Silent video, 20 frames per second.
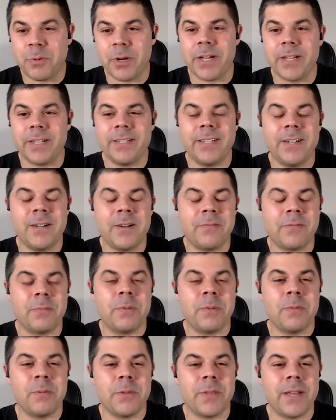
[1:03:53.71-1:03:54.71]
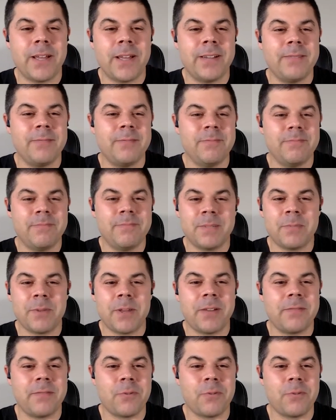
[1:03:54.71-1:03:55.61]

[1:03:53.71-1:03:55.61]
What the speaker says: but for people that spent